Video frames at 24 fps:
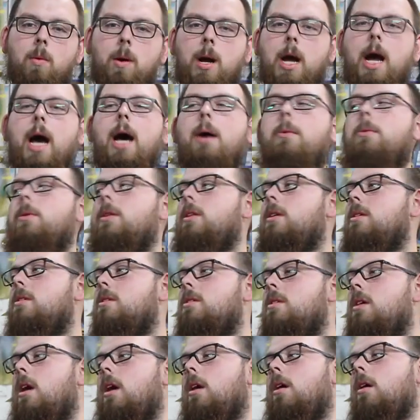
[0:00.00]
we're at with
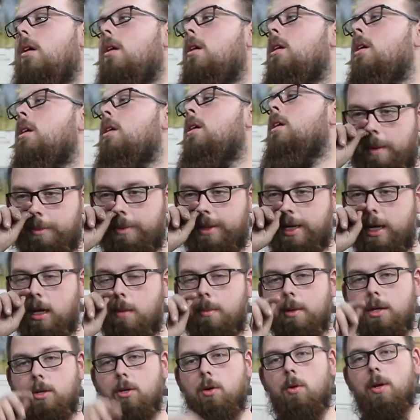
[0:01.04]
this sucker. I'm
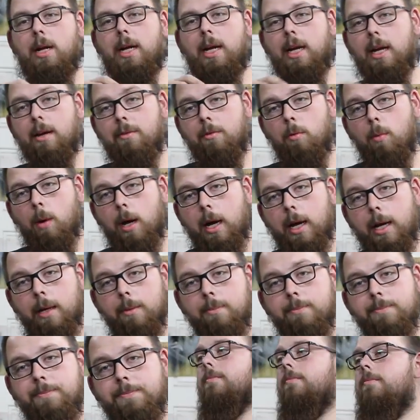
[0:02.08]
gonna be doing a
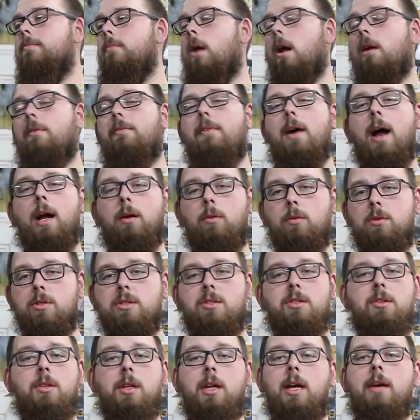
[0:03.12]
giveaway. Matter of fact, we'll
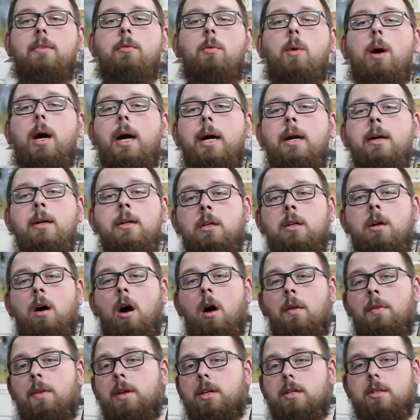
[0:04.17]
just do the giveaway
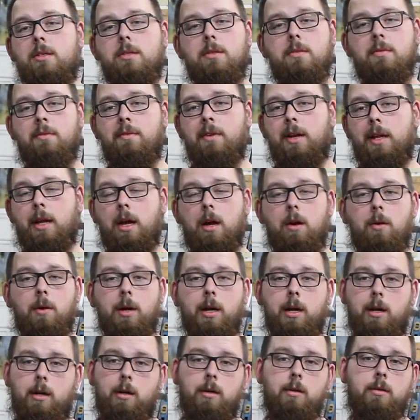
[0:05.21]
on this video
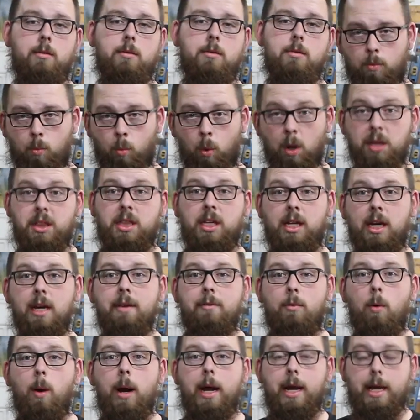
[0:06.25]
here. What the
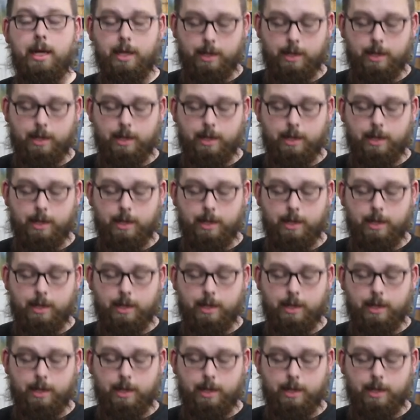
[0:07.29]
giveaway